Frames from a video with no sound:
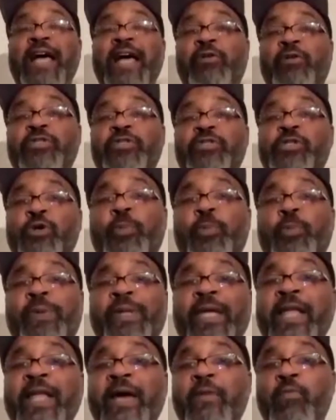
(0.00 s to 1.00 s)
I don't saw him
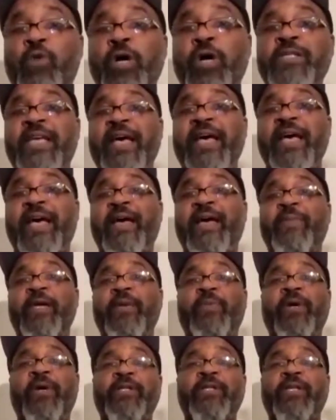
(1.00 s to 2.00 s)
play that one time,
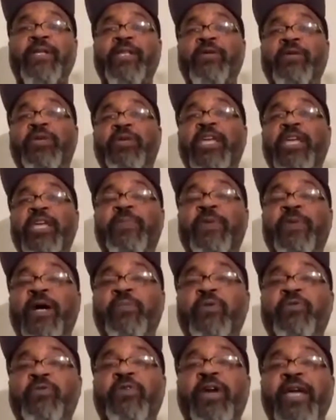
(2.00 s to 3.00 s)
but keeping up
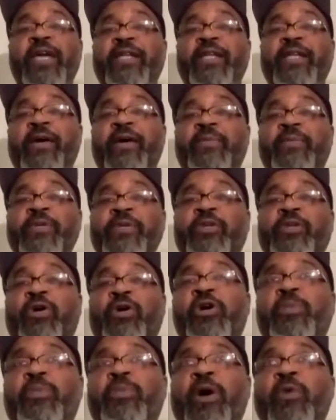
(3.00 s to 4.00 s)
with Ray and them,
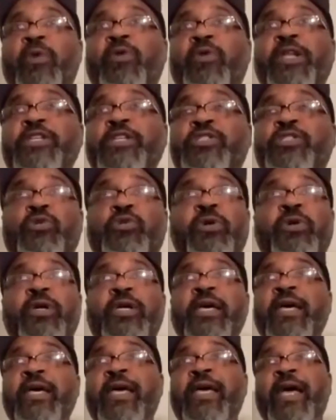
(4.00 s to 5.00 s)
heard about what he's doing.
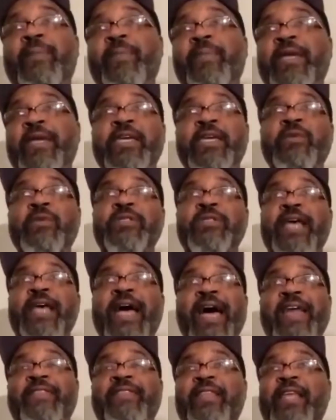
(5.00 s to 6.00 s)
I mean, he was
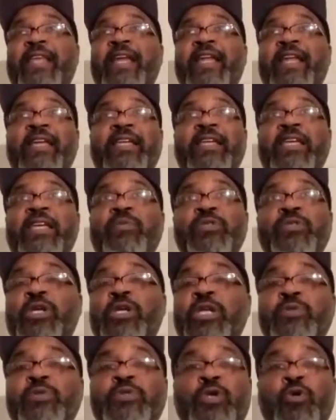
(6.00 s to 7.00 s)
athletic. He was
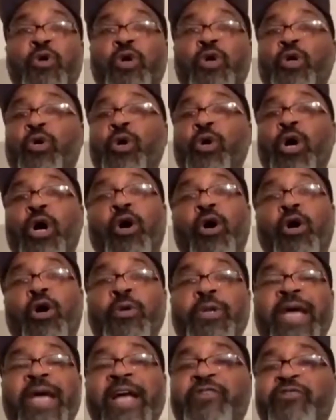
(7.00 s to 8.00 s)
going on all
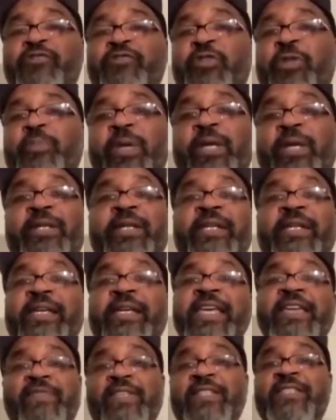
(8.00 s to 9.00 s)
natural ability. He
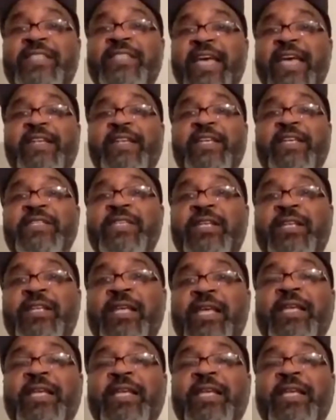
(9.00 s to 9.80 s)
even said this, and